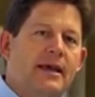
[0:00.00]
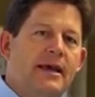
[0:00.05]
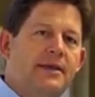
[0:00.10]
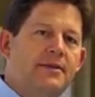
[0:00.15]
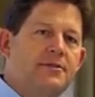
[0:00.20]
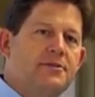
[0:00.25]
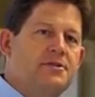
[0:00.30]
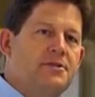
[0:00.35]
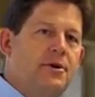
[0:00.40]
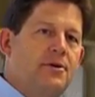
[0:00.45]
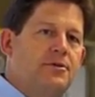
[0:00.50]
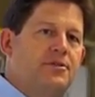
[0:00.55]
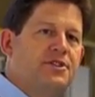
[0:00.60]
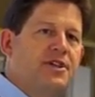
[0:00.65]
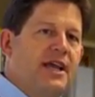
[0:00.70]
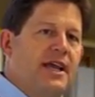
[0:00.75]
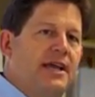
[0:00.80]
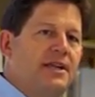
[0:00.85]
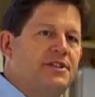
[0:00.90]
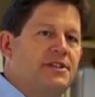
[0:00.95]
and there's no
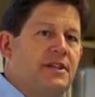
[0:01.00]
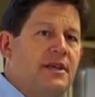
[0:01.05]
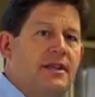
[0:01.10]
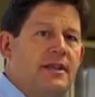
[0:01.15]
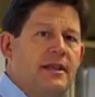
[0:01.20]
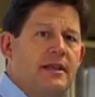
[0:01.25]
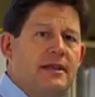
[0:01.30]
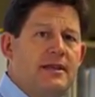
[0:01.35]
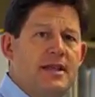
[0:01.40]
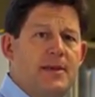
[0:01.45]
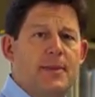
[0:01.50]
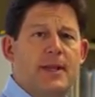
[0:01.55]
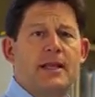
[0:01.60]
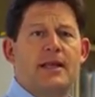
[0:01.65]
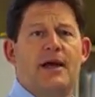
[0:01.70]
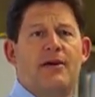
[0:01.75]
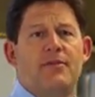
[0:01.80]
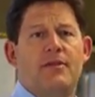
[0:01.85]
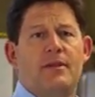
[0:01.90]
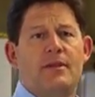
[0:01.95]
change in the dimming
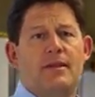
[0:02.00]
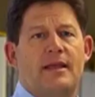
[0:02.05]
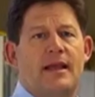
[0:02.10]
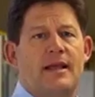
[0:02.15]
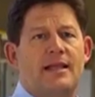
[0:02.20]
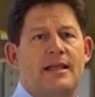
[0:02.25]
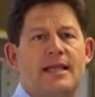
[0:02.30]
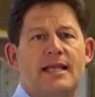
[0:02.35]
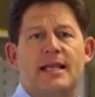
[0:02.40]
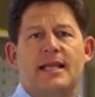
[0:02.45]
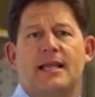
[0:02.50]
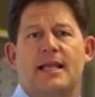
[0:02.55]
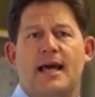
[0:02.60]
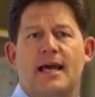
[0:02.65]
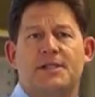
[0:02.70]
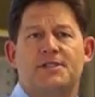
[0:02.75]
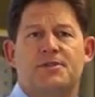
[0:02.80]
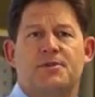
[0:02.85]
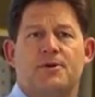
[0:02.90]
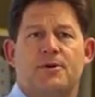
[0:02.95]
level in the LED
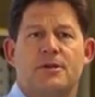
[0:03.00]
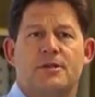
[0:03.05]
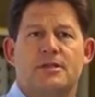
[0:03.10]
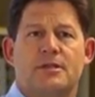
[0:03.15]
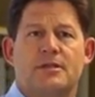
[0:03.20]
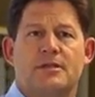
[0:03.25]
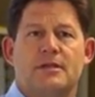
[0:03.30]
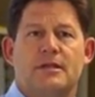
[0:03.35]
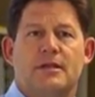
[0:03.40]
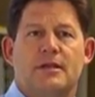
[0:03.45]
light source.